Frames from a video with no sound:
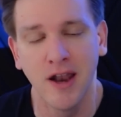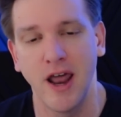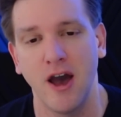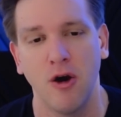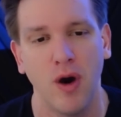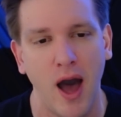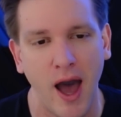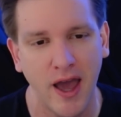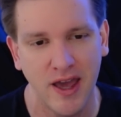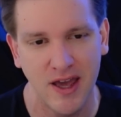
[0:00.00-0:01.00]
Now,
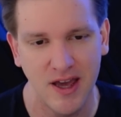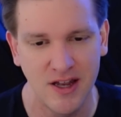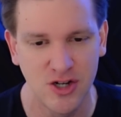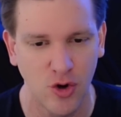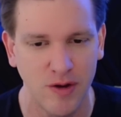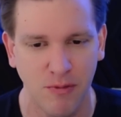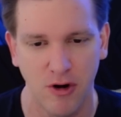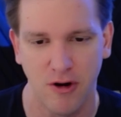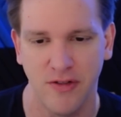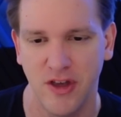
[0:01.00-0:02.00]
I enjoyed
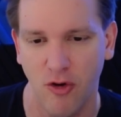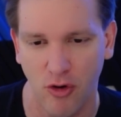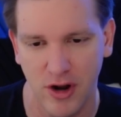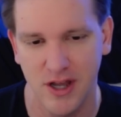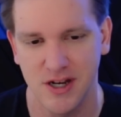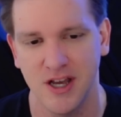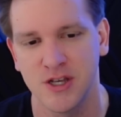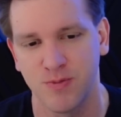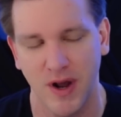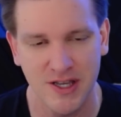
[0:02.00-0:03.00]
Murder on the Orient
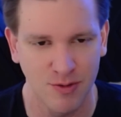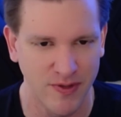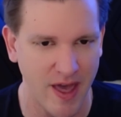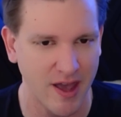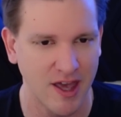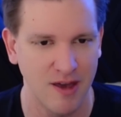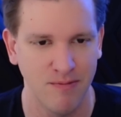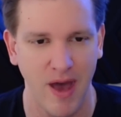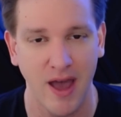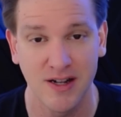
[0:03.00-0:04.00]
Express when that
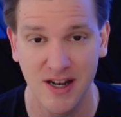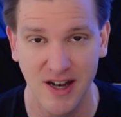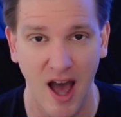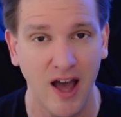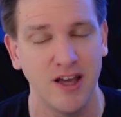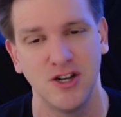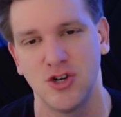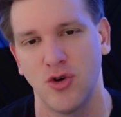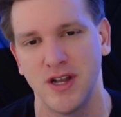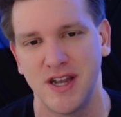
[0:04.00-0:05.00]
came back. Did not
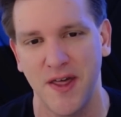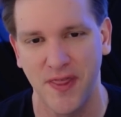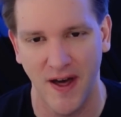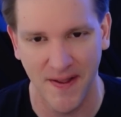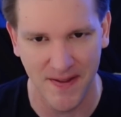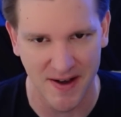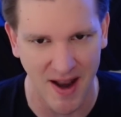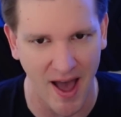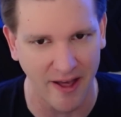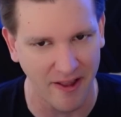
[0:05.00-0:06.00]
enjoy Death on the
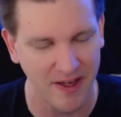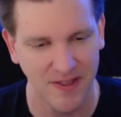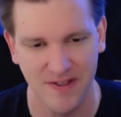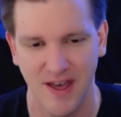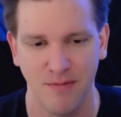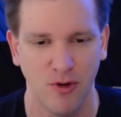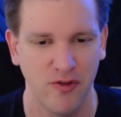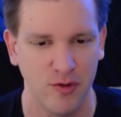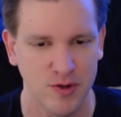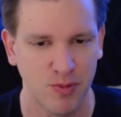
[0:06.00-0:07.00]
Nile. I think that
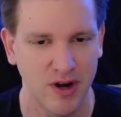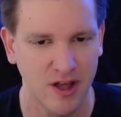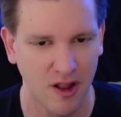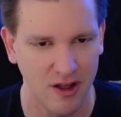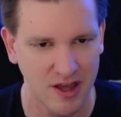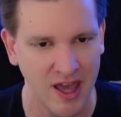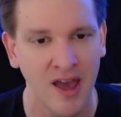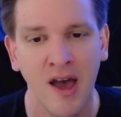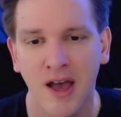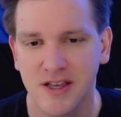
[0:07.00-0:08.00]
movie was pretty clunky.
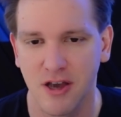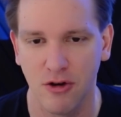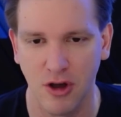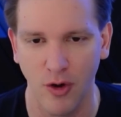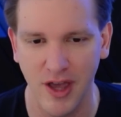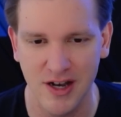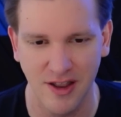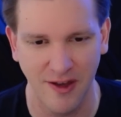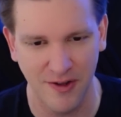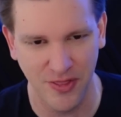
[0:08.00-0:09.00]
So going
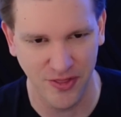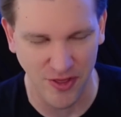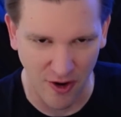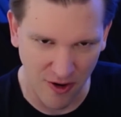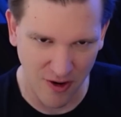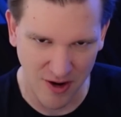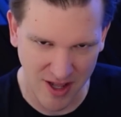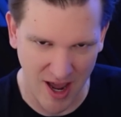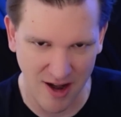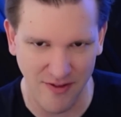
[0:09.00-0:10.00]
into their
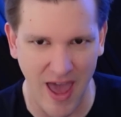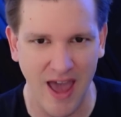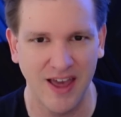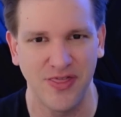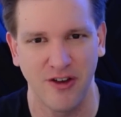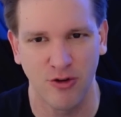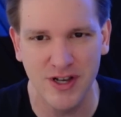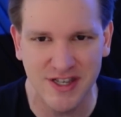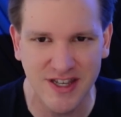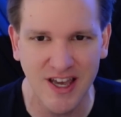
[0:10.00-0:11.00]
third kind of Agatha
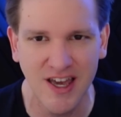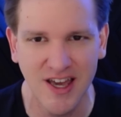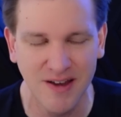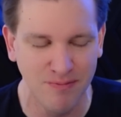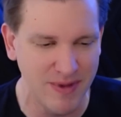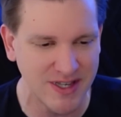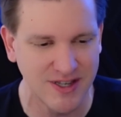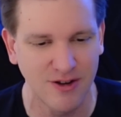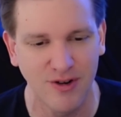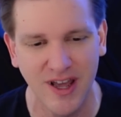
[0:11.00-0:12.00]
Christie
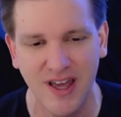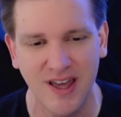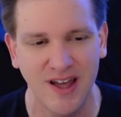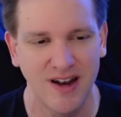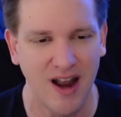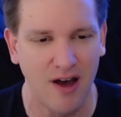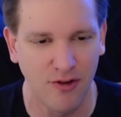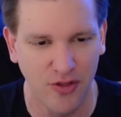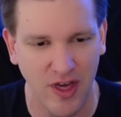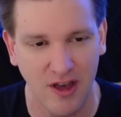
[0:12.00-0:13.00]
mystery
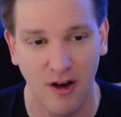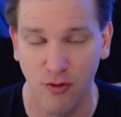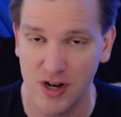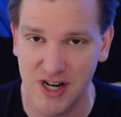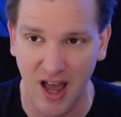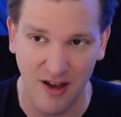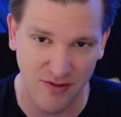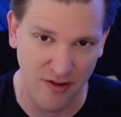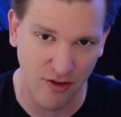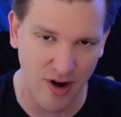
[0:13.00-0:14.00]
novel thing, of which I have
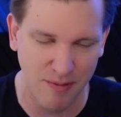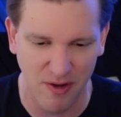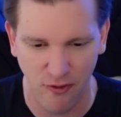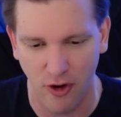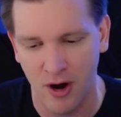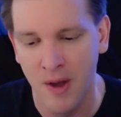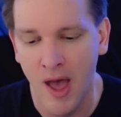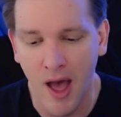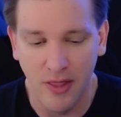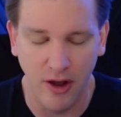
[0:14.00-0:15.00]
never read before,
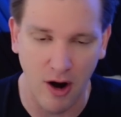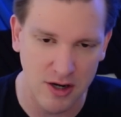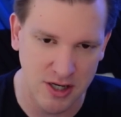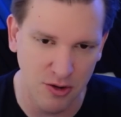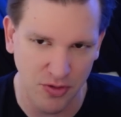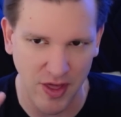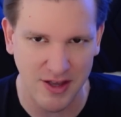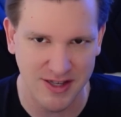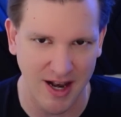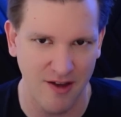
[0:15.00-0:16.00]
there are two
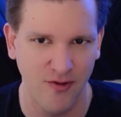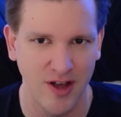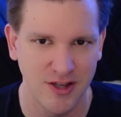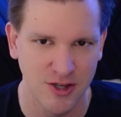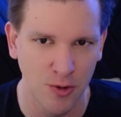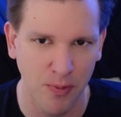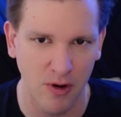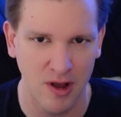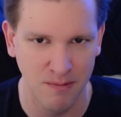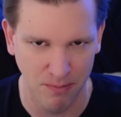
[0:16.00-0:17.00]
things that I find
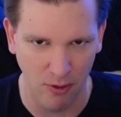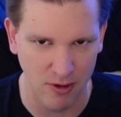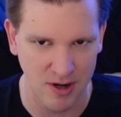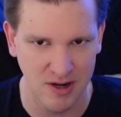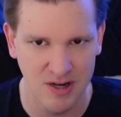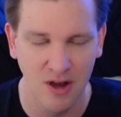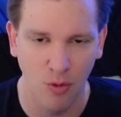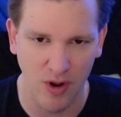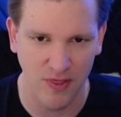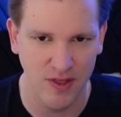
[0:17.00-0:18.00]
super important
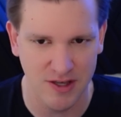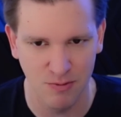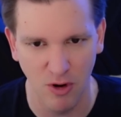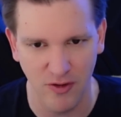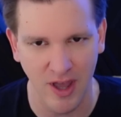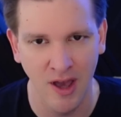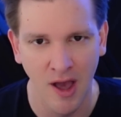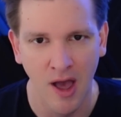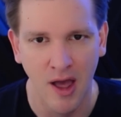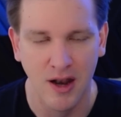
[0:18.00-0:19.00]
with this movie.
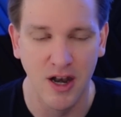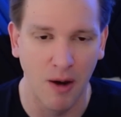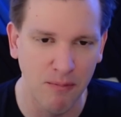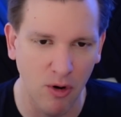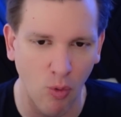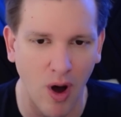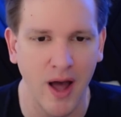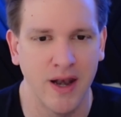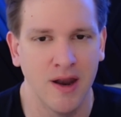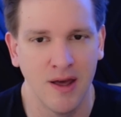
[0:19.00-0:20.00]
Number
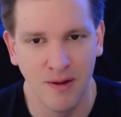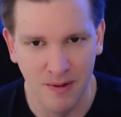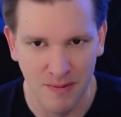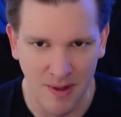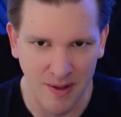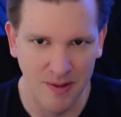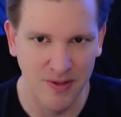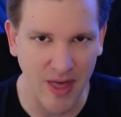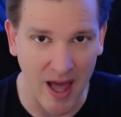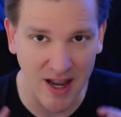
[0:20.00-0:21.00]
one,
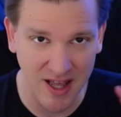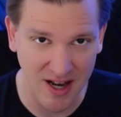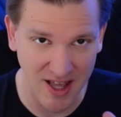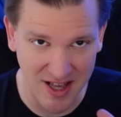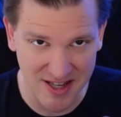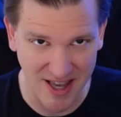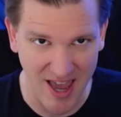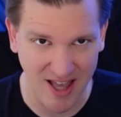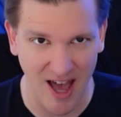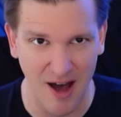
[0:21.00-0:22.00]
that it is
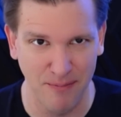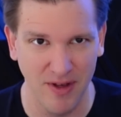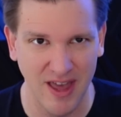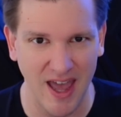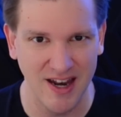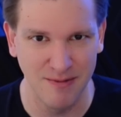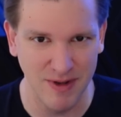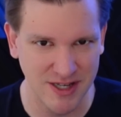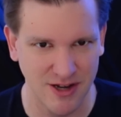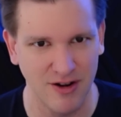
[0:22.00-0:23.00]
a complicated
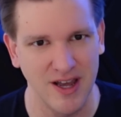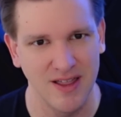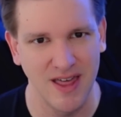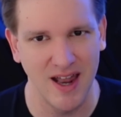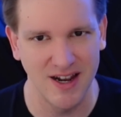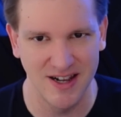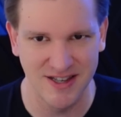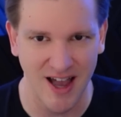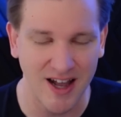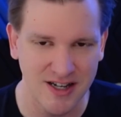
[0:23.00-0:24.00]
mystery, that it
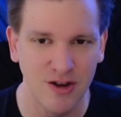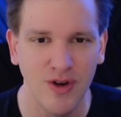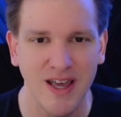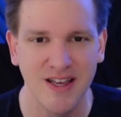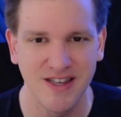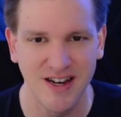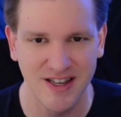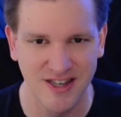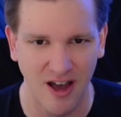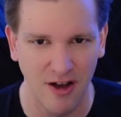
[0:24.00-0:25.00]
is not too easy
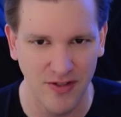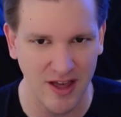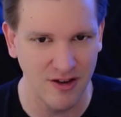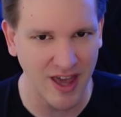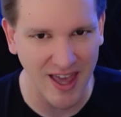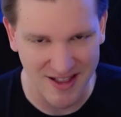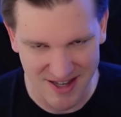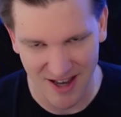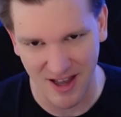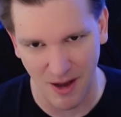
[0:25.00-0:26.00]
to solve, that you can't
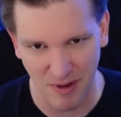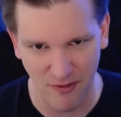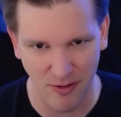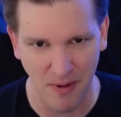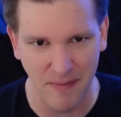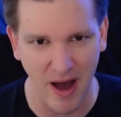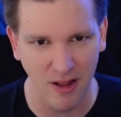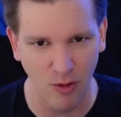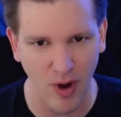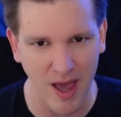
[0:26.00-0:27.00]
see it coming from a
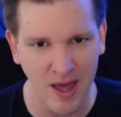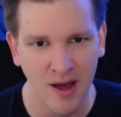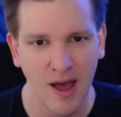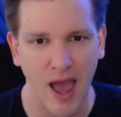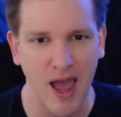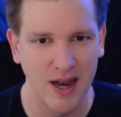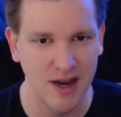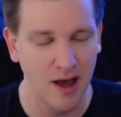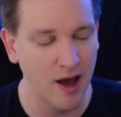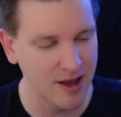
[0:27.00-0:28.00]
mile away.
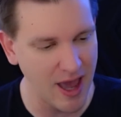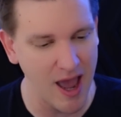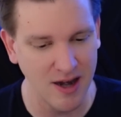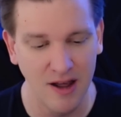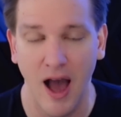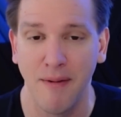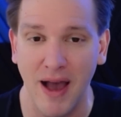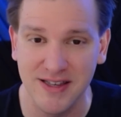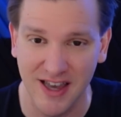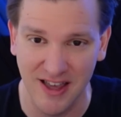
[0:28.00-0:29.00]
And again, I'm
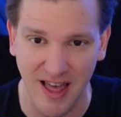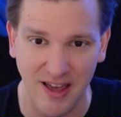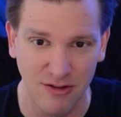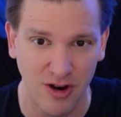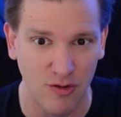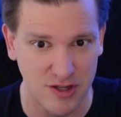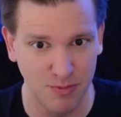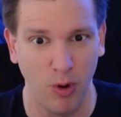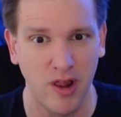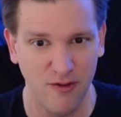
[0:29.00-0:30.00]
asking that you don't
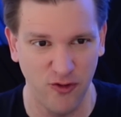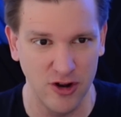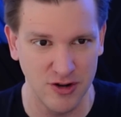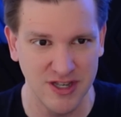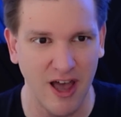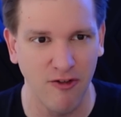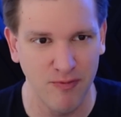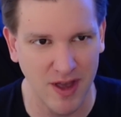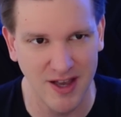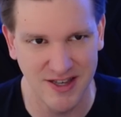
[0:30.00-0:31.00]
spoil it for yourself
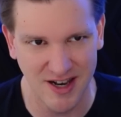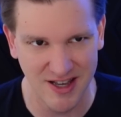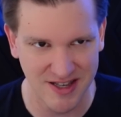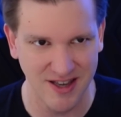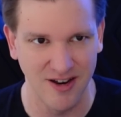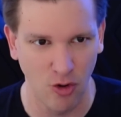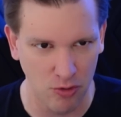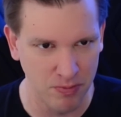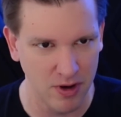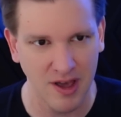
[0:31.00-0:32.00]
because it is an
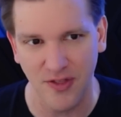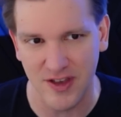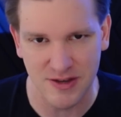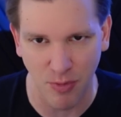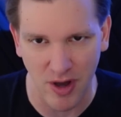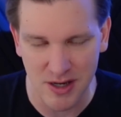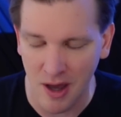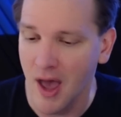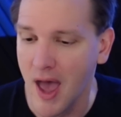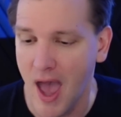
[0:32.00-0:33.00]
old book at this point.
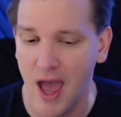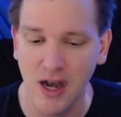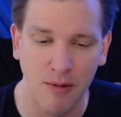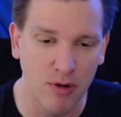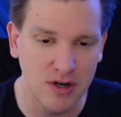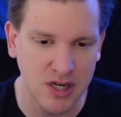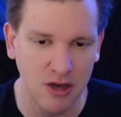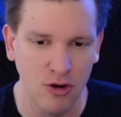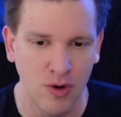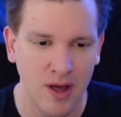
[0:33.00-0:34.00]
And number
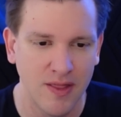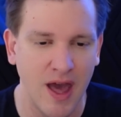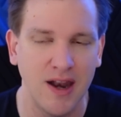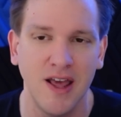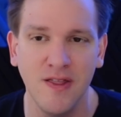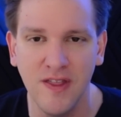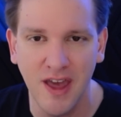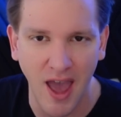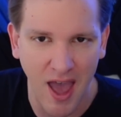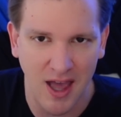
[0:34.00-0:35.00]
two, that in
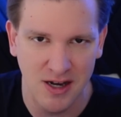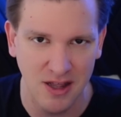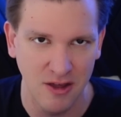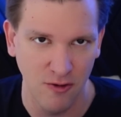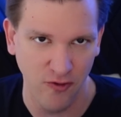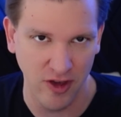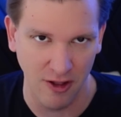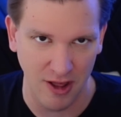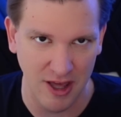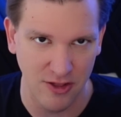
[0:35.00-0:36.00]
the end, you
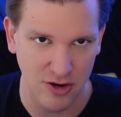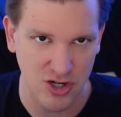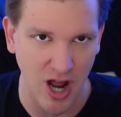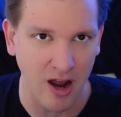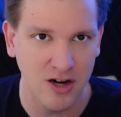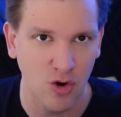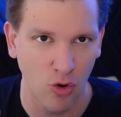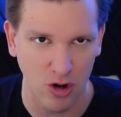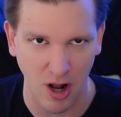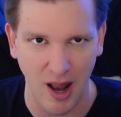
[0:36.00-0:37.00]
feel either shocked
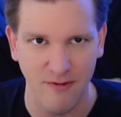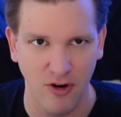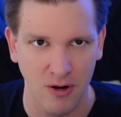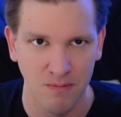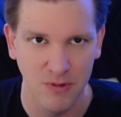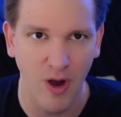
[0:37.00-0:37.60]
or clever.